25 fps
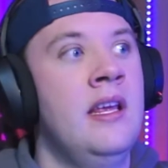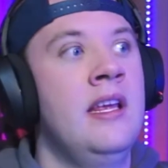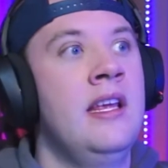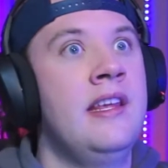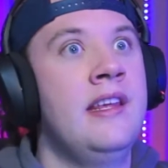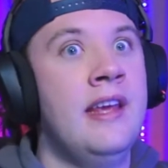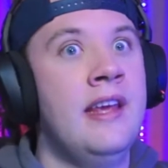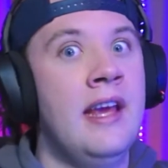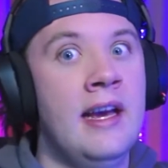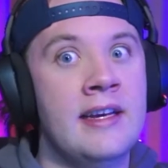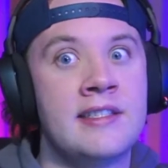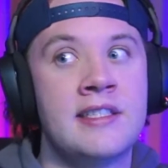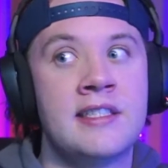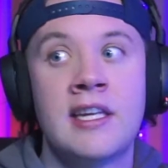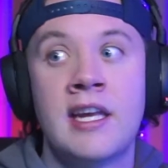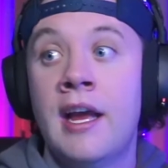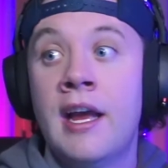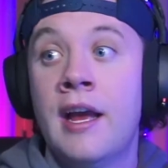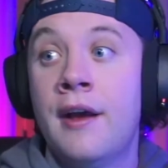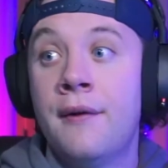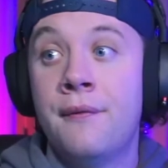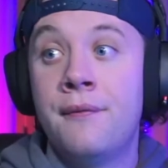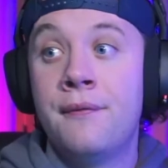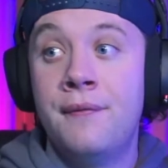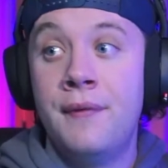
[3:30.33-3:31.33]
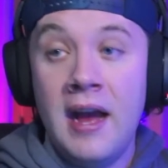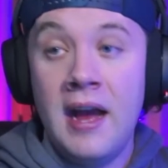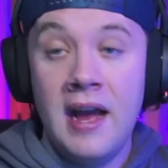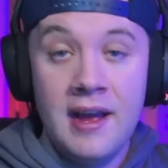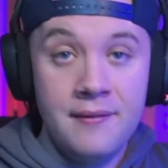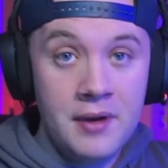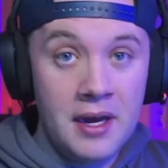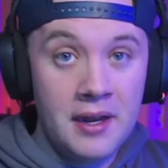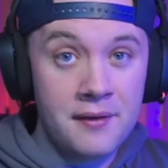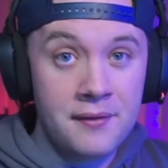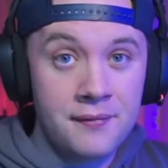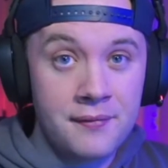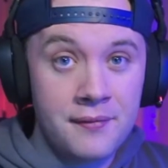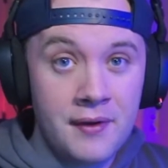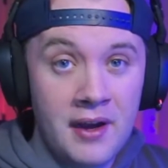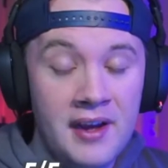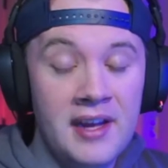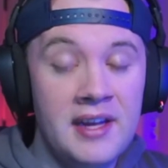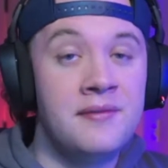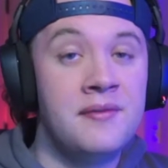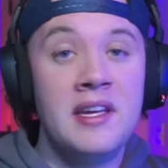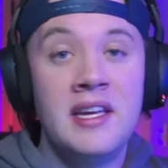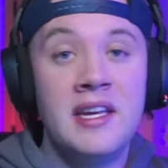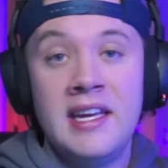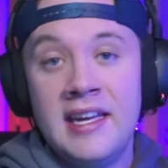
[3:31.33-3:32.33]
Yes. 5 out of
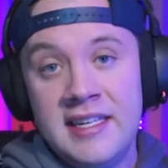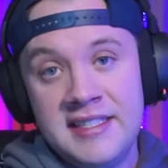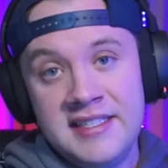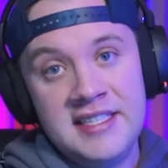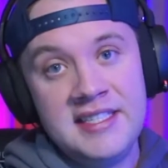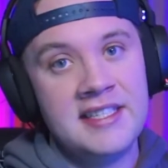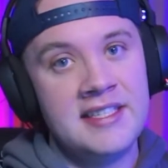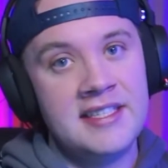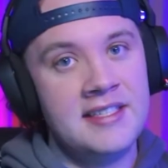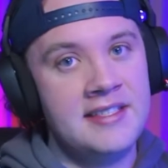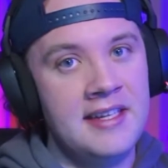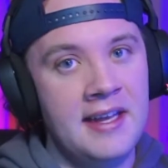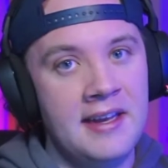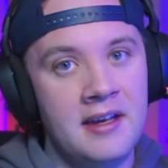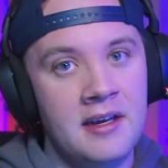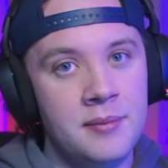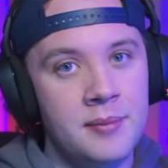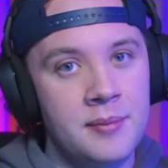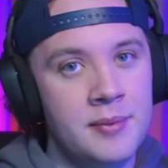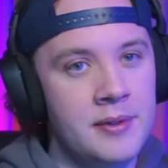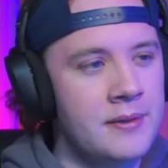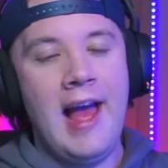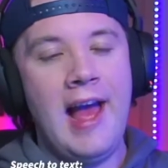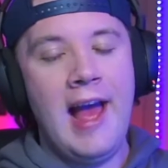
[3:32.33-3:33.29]
5, easy to set up.